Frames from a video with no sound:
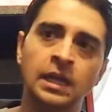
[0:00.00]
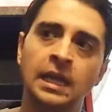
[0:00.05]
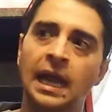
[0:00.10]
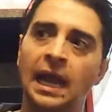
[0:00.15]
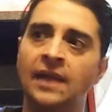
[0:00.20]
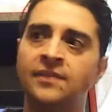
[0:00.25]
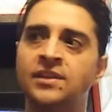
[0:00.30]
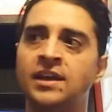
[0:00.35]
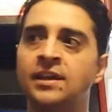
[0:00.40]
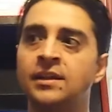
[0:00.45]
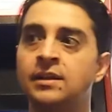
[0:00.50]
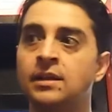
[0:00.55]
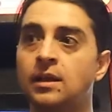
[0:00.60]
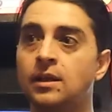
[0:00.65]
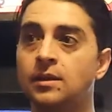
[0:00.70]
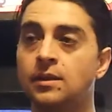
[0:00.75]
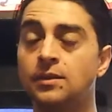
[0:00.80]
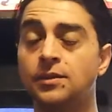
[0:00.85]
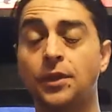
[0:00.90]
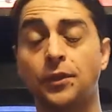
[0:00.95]
And
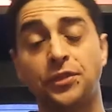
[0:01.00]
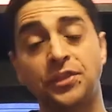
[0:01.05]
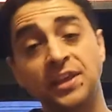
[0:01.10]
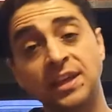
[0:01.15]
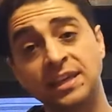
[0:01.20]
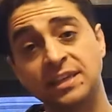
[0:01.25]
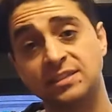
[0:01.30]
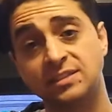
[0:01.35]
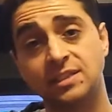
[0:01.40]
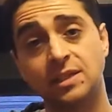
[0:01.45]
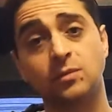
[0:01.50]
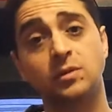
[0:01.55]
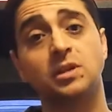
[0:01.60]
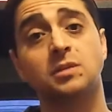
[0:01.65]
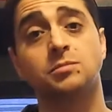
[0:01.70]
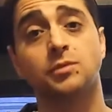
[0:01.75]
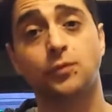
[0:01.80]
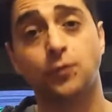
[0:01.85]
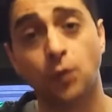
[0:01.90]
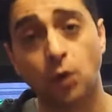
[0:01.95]
then the thing is, they were there
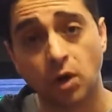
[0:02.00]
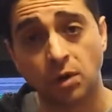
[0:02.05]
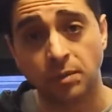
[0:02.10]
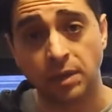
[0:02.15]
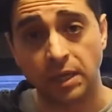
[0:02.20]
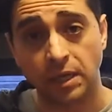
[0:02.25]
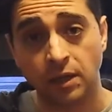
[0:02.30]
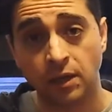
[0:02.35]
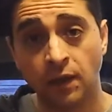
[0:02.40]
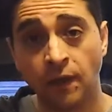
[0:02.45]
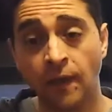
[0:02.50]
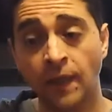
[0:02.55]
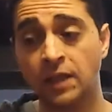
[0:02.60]
before me.